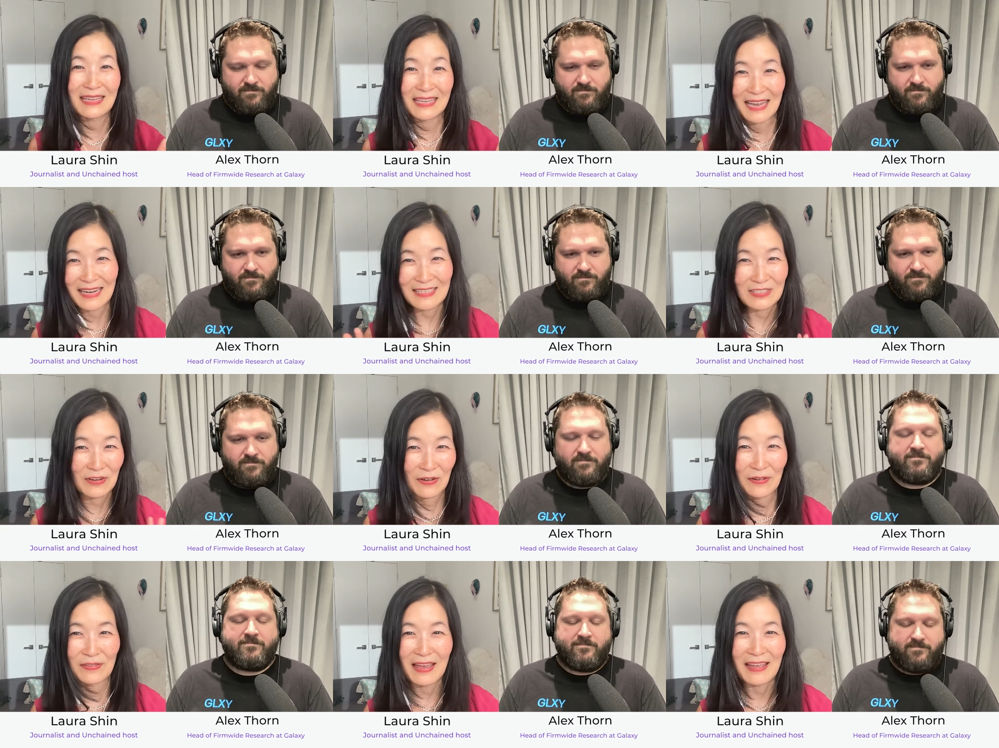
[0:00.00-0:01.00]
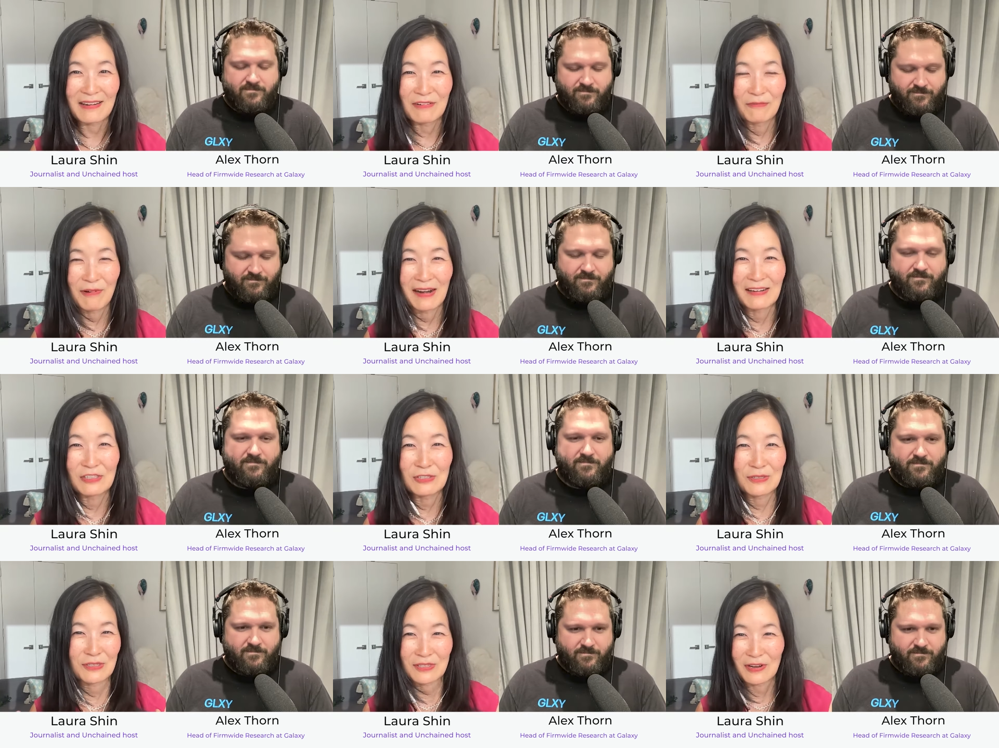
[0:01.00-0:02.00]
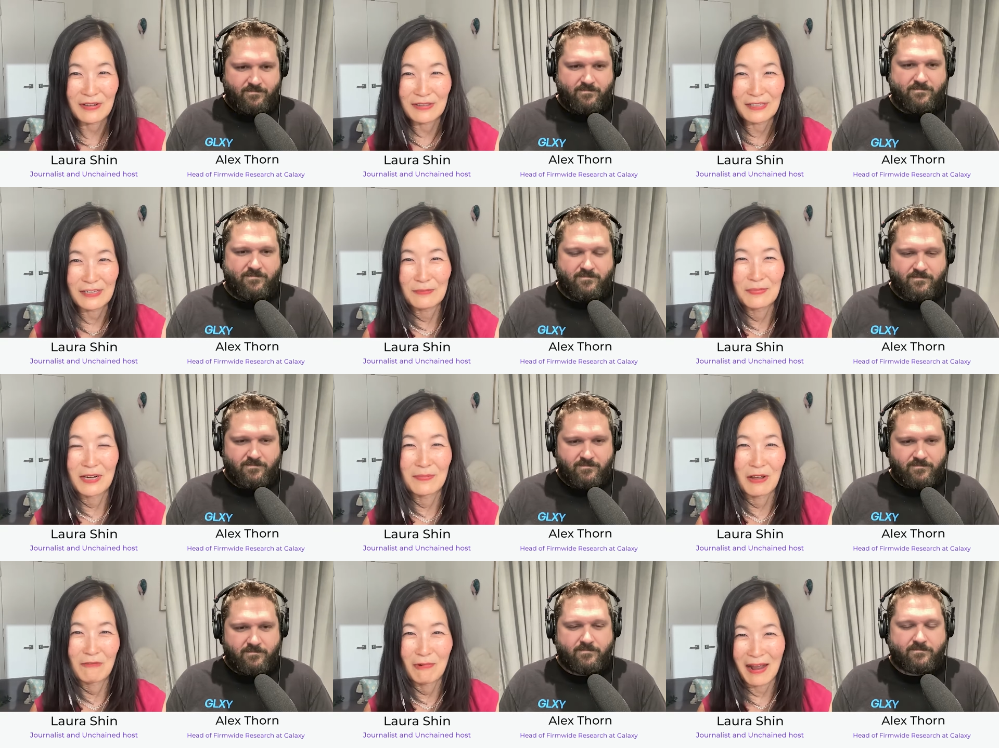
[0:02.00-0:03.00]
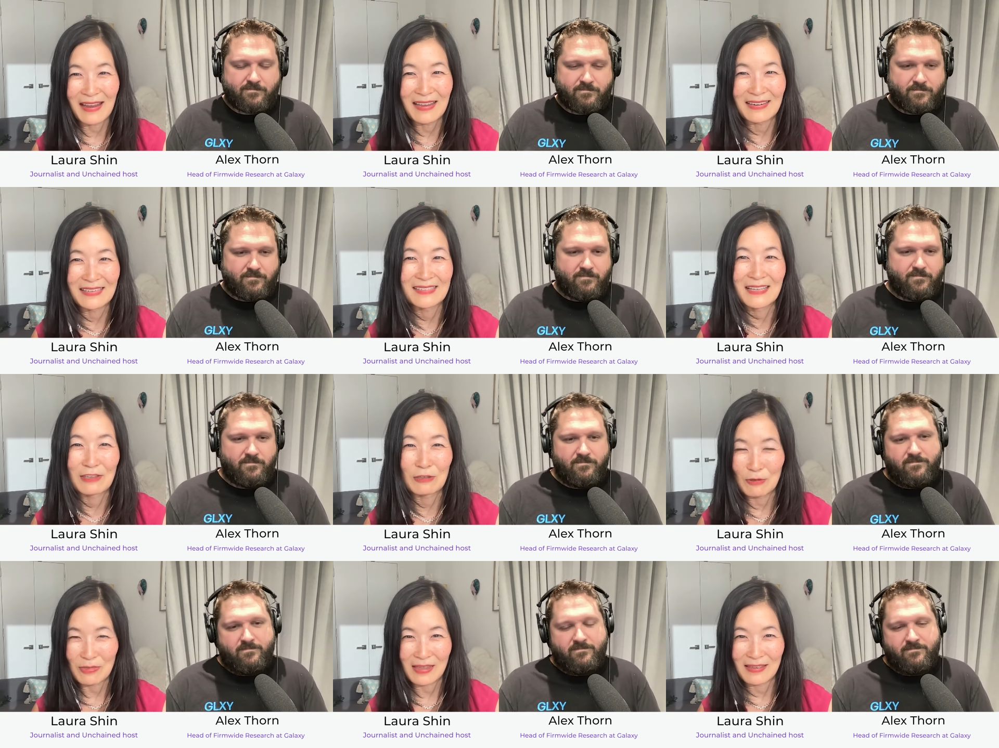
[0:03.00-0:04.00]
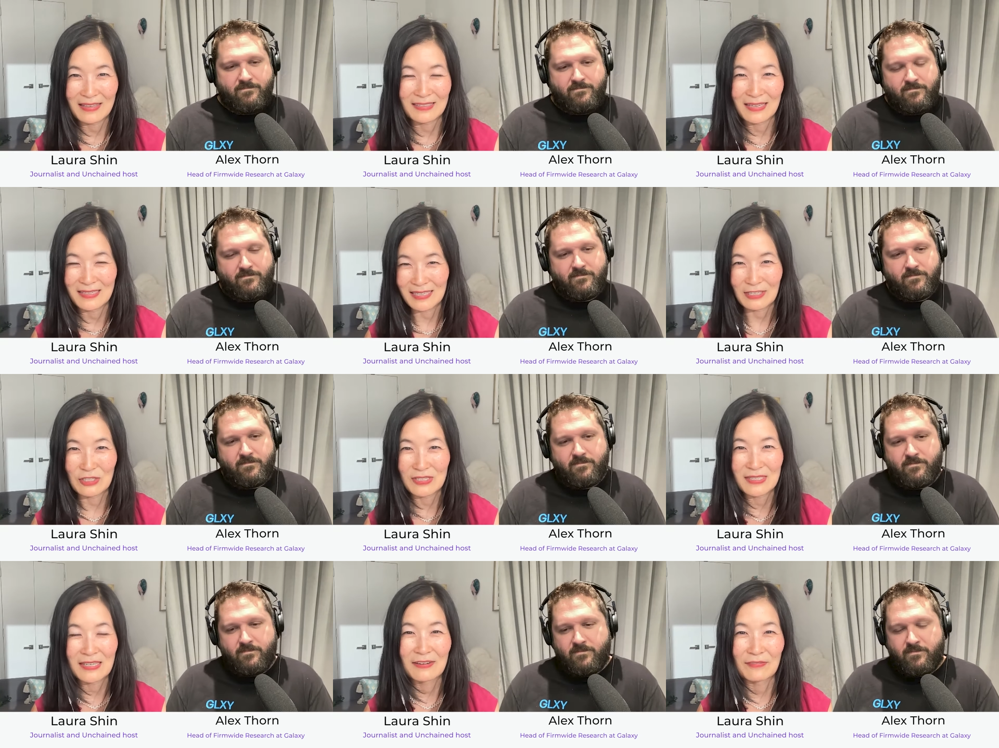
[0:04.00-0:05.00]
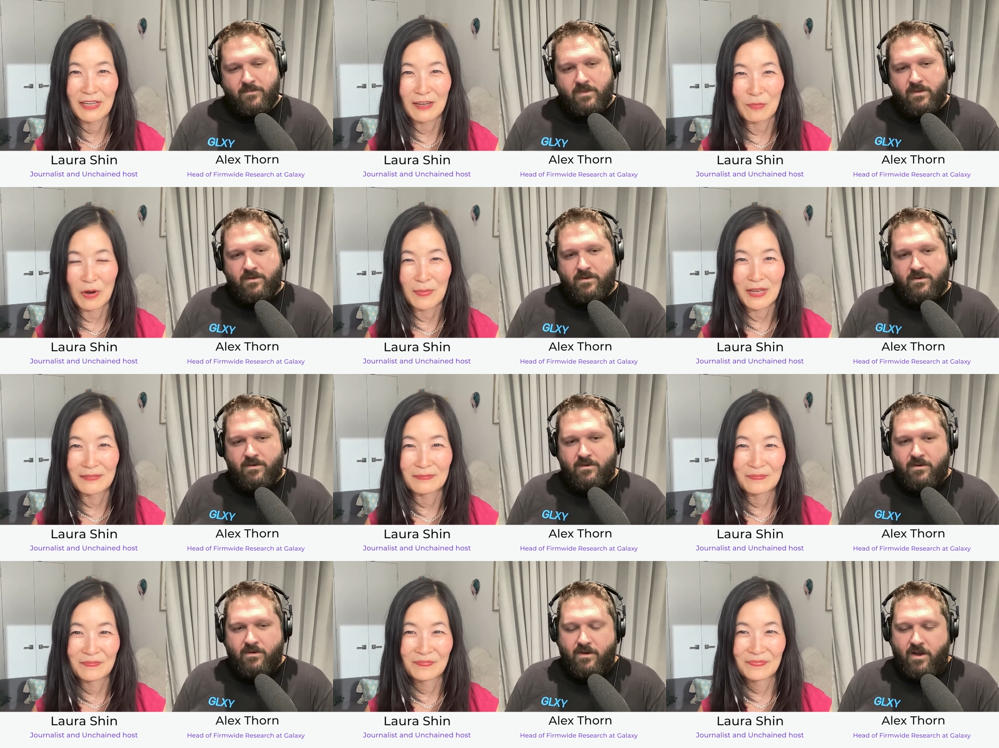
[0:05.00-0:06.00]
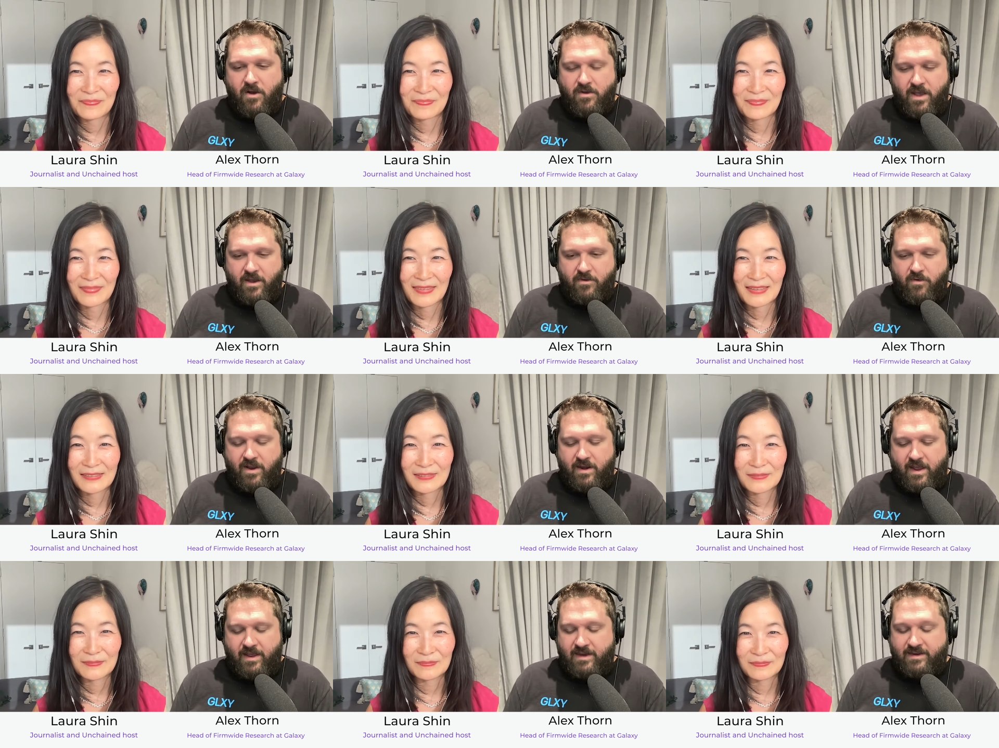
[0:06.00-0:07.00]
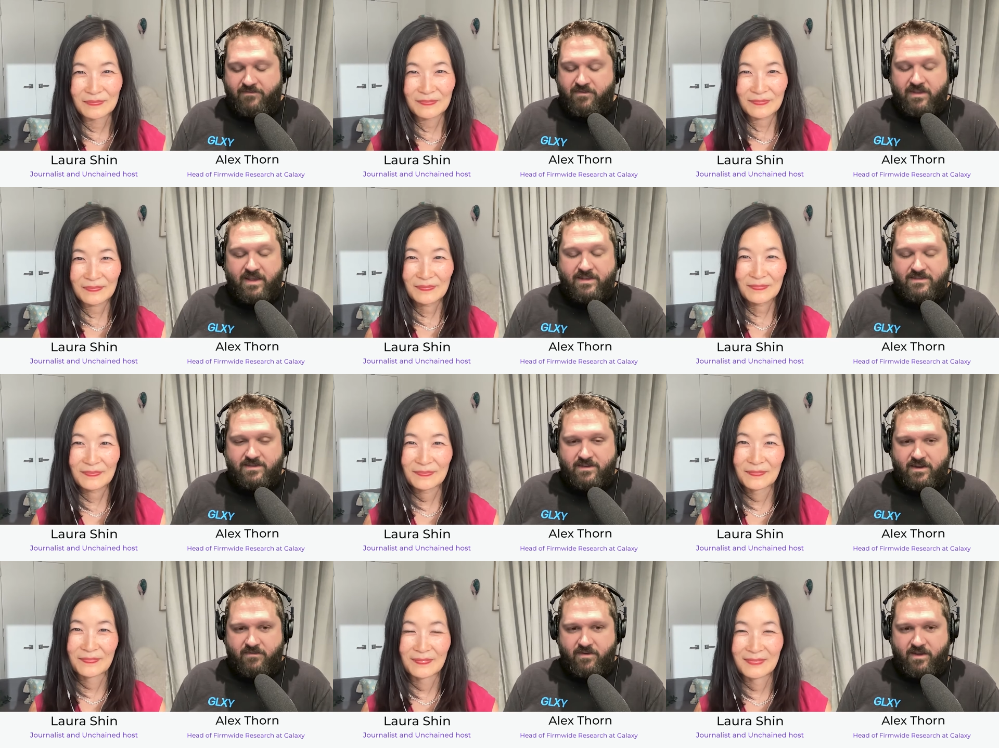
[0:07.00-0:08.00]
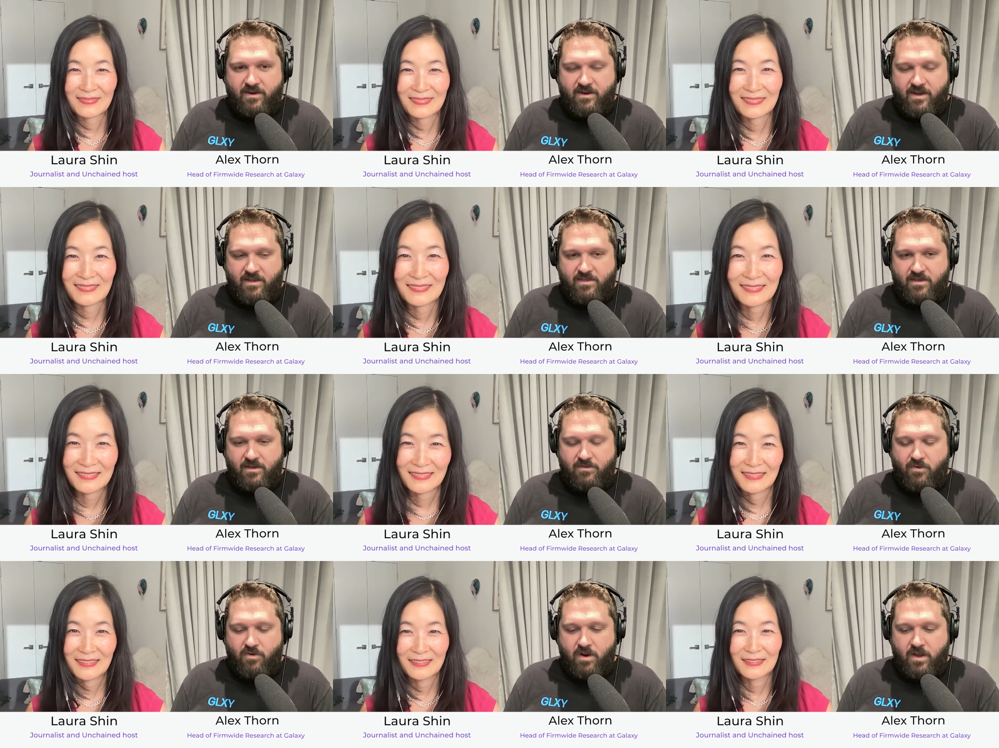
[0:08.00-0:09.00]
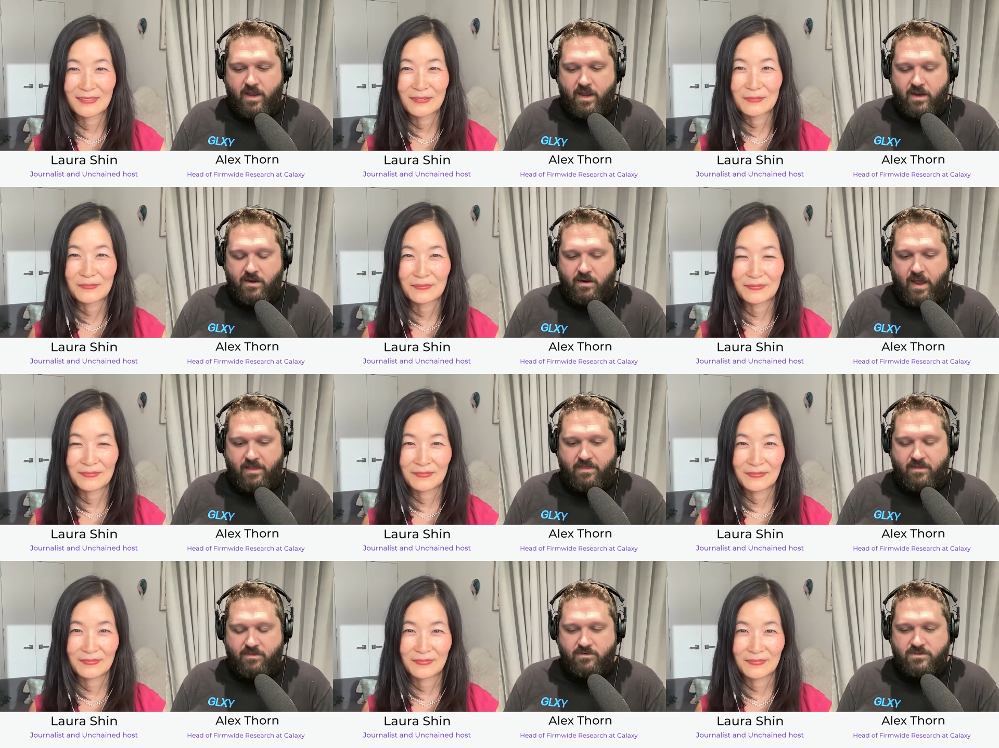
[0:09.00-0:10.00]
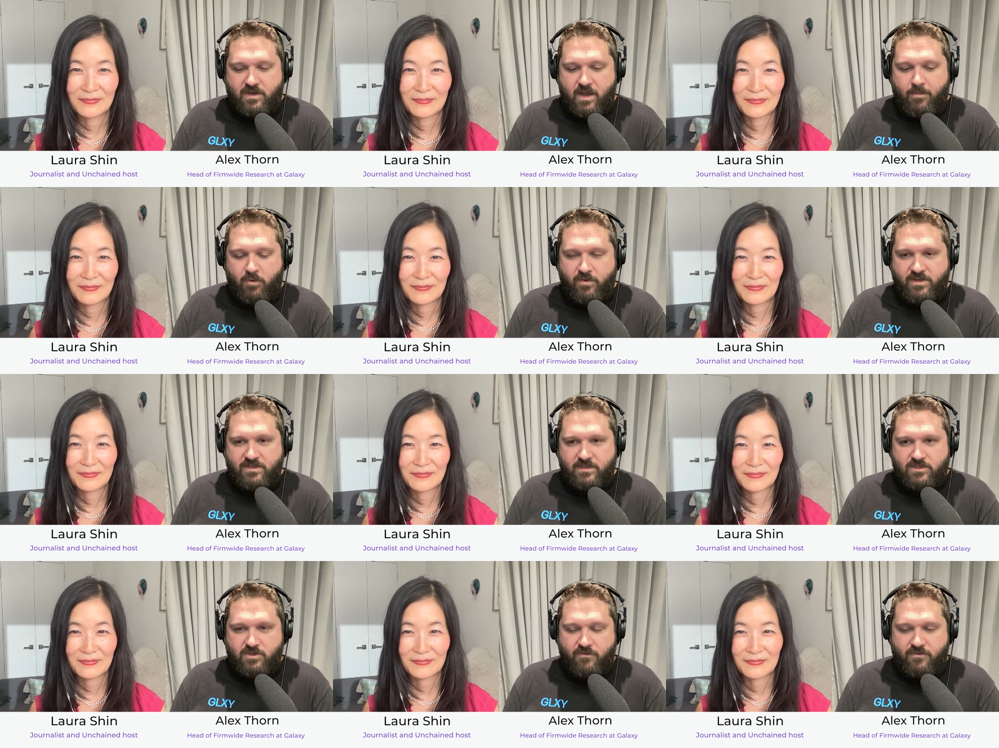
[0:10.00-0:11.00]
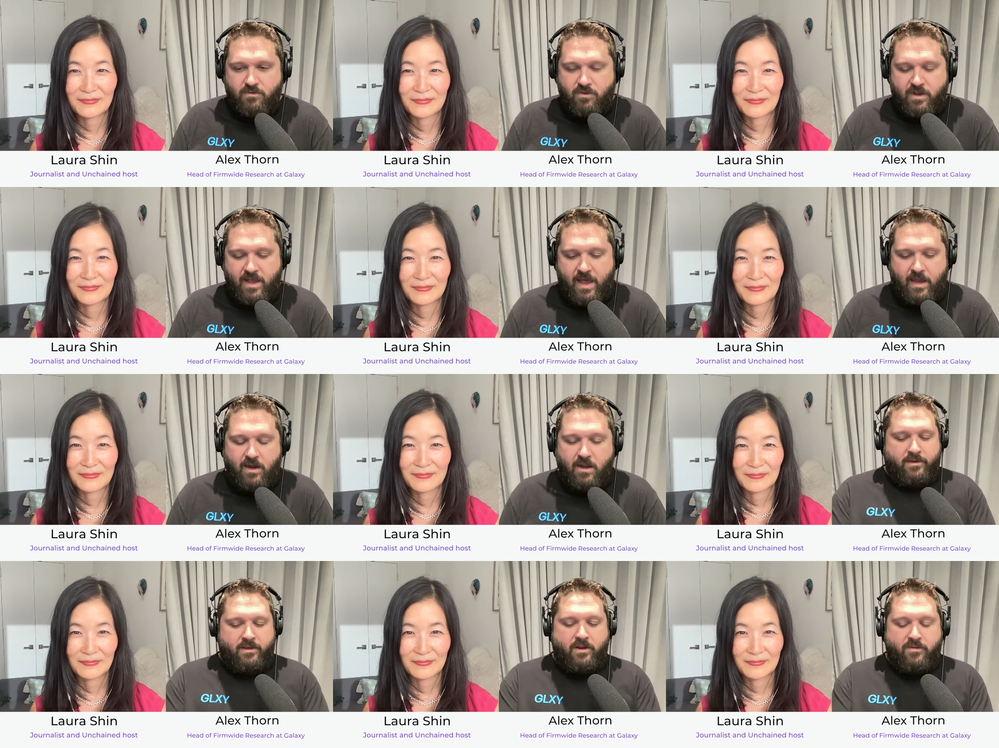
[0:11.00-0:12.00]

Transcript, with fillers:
Speaker 1: get into all that, why did you just talk a little bit about why it is that you think this is such a significant moment?
Speaker 2: Oh yeah, great. I, it definitely is significant, I think, Laura, and I think there's a couple reasons. So if you look at you